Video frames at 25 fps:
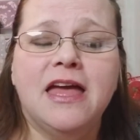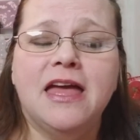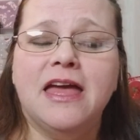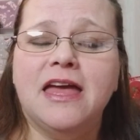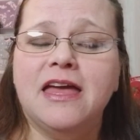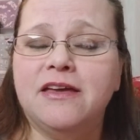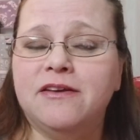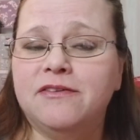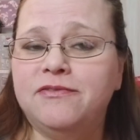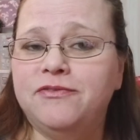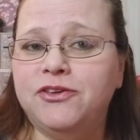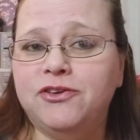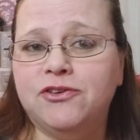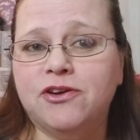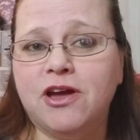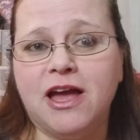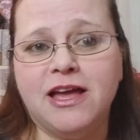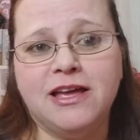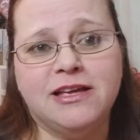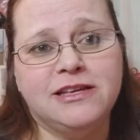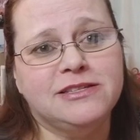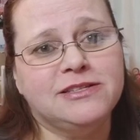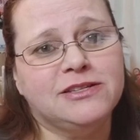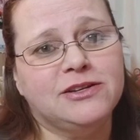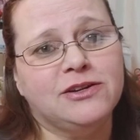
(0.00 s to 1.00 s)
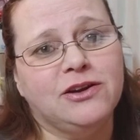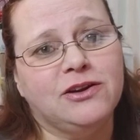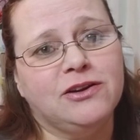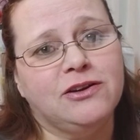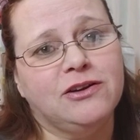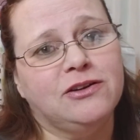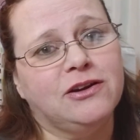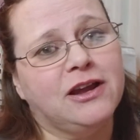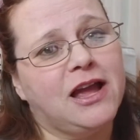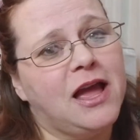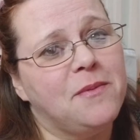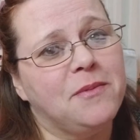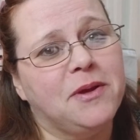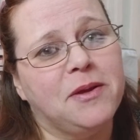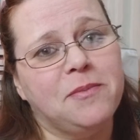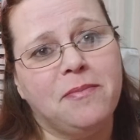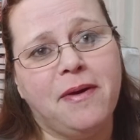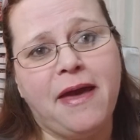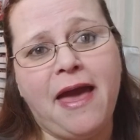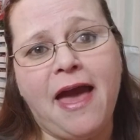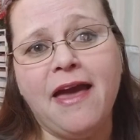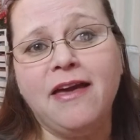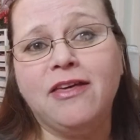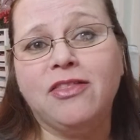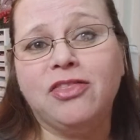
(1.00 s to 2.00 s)
If you guys are coming
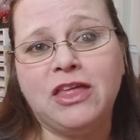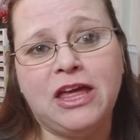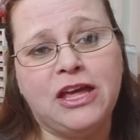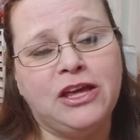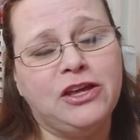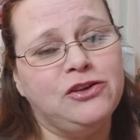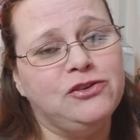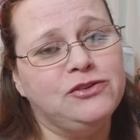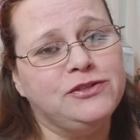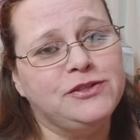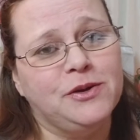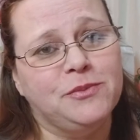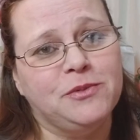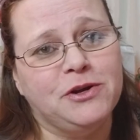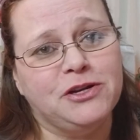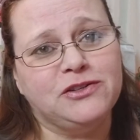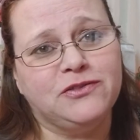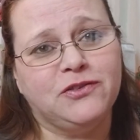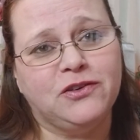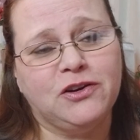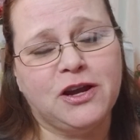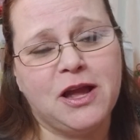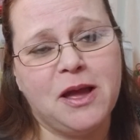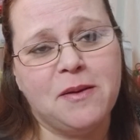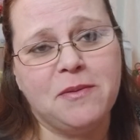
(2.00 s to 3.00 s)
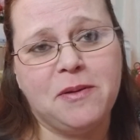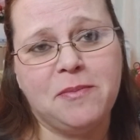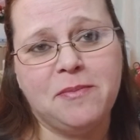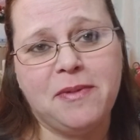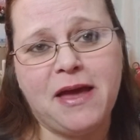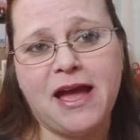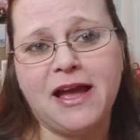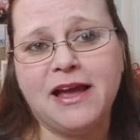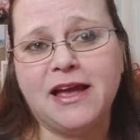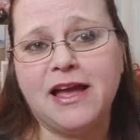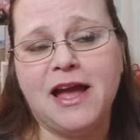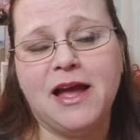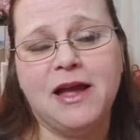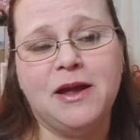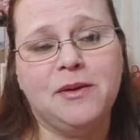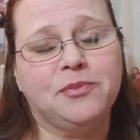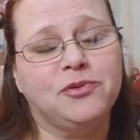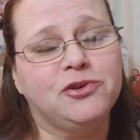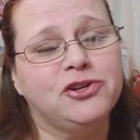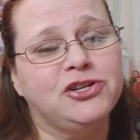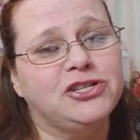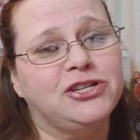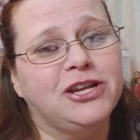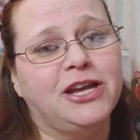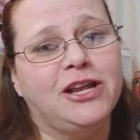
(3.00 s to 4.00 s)
back, thank you so much for coming back. I
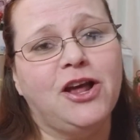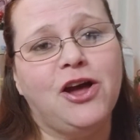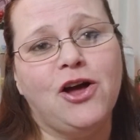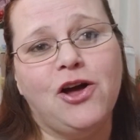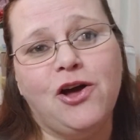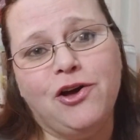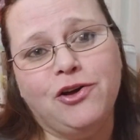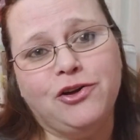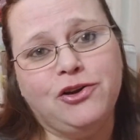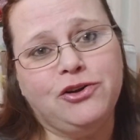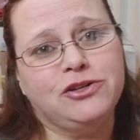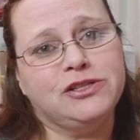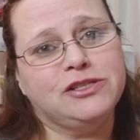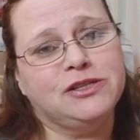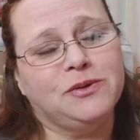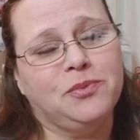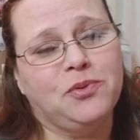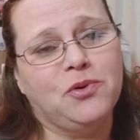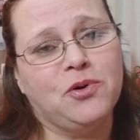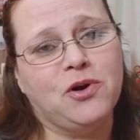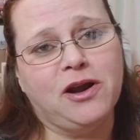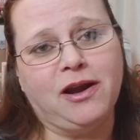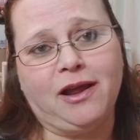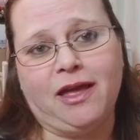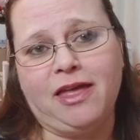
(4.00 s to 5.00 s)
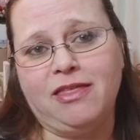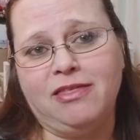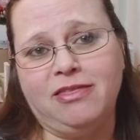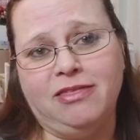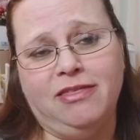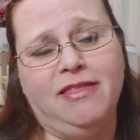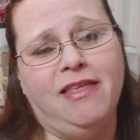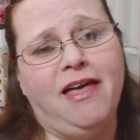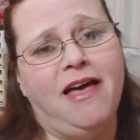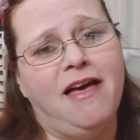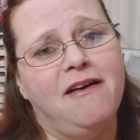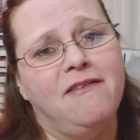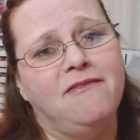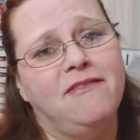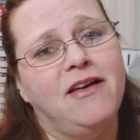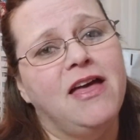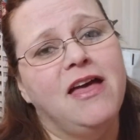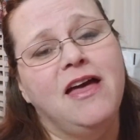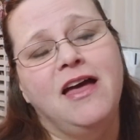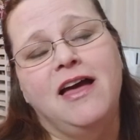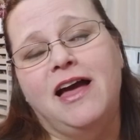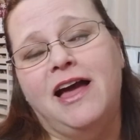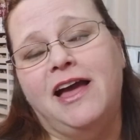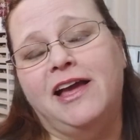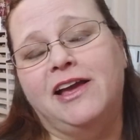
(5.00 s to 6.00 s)
appreciate all your support and love.
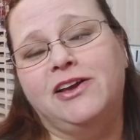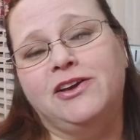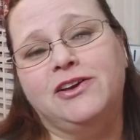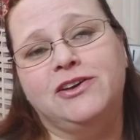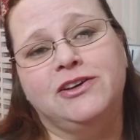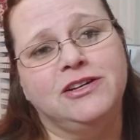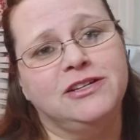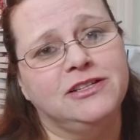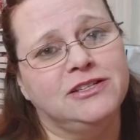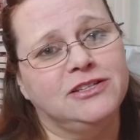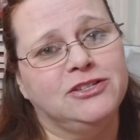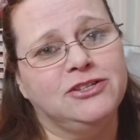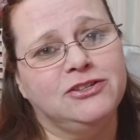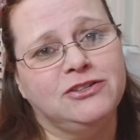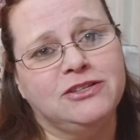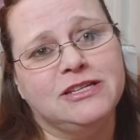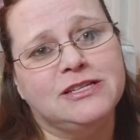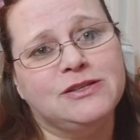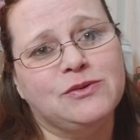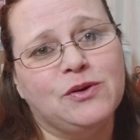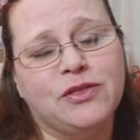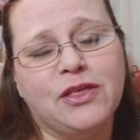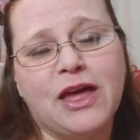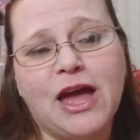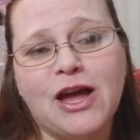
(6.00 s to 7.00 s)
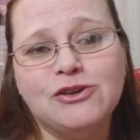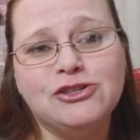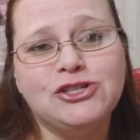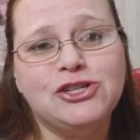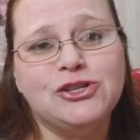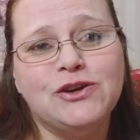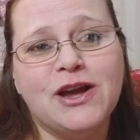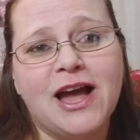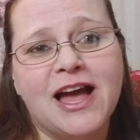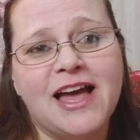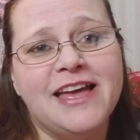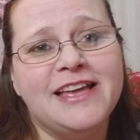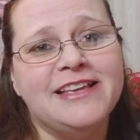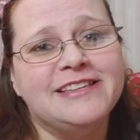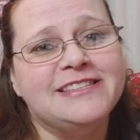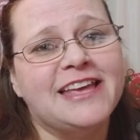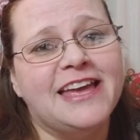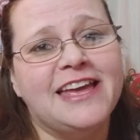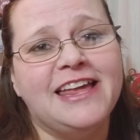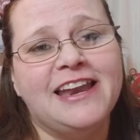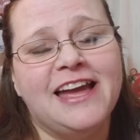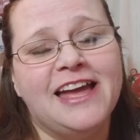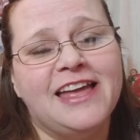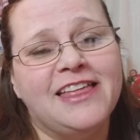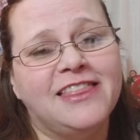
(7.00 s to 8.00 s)
I couldn't do this without you guys,
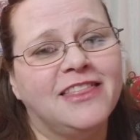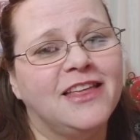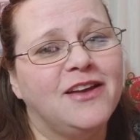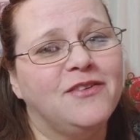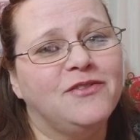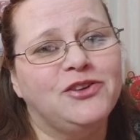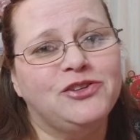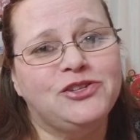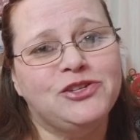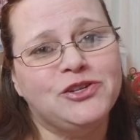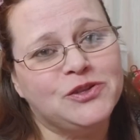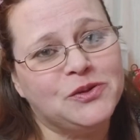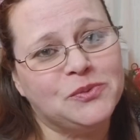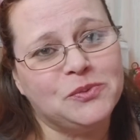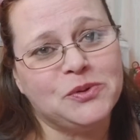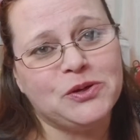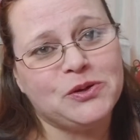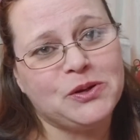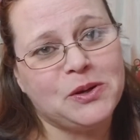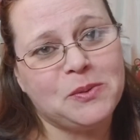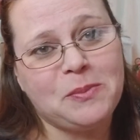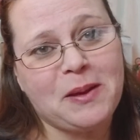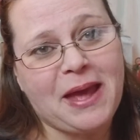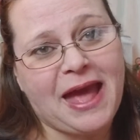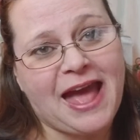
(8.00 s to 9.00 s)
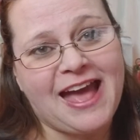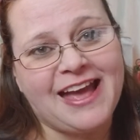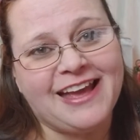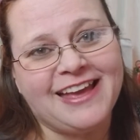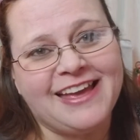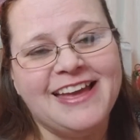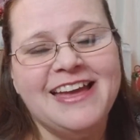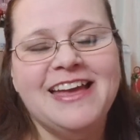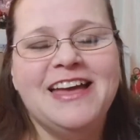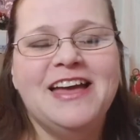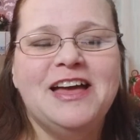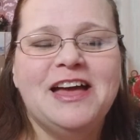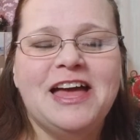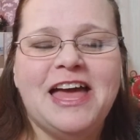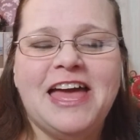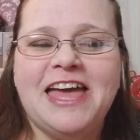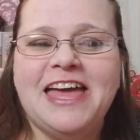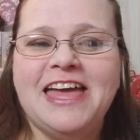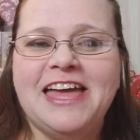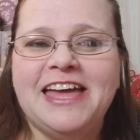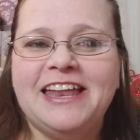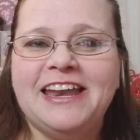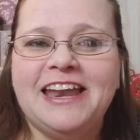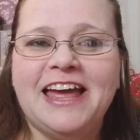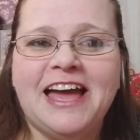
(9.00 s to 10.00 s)
and I love you to the moon and back.
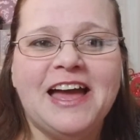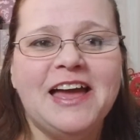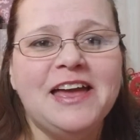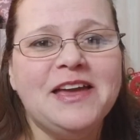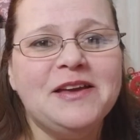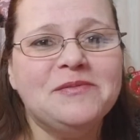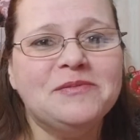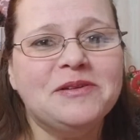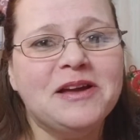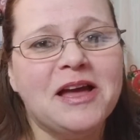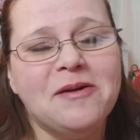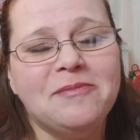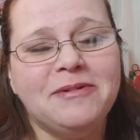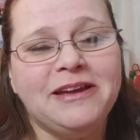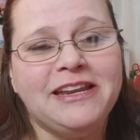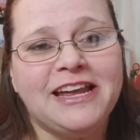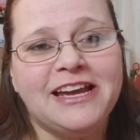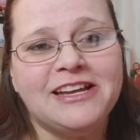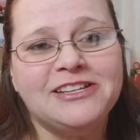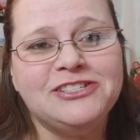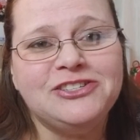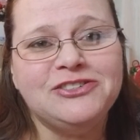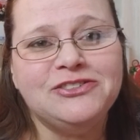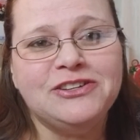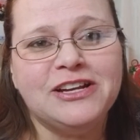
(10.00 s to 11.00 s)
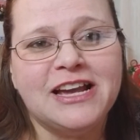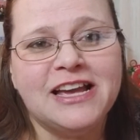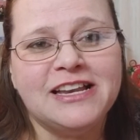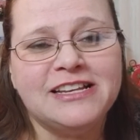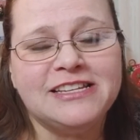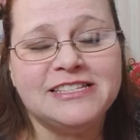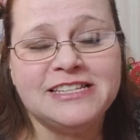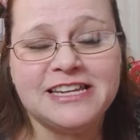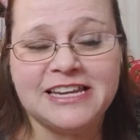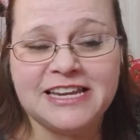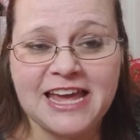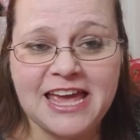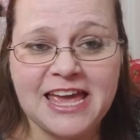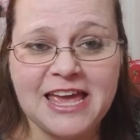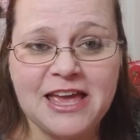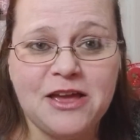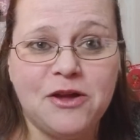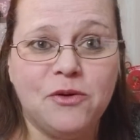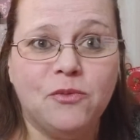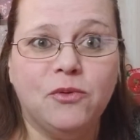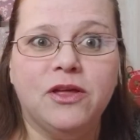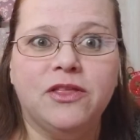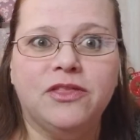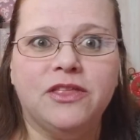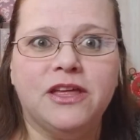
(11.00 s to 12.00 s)
And I am coming at you today
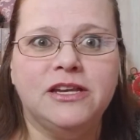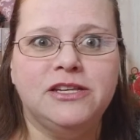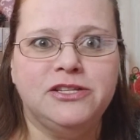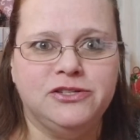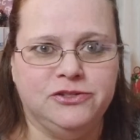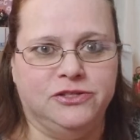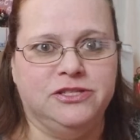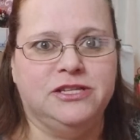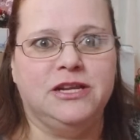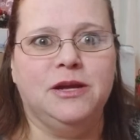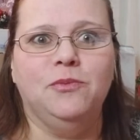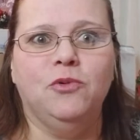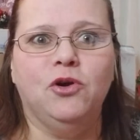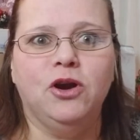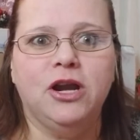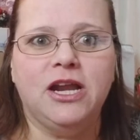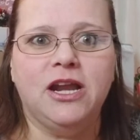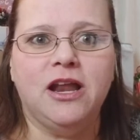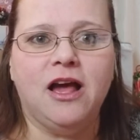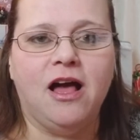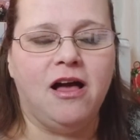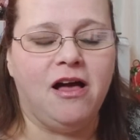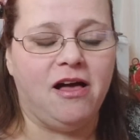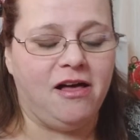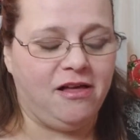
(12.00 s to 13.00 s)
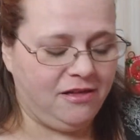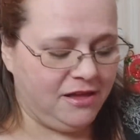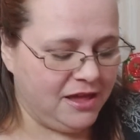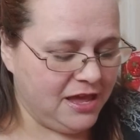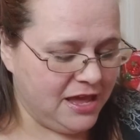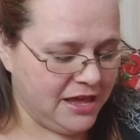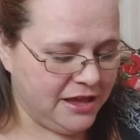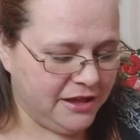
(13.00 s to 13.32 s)
with a Tuesday morning haul.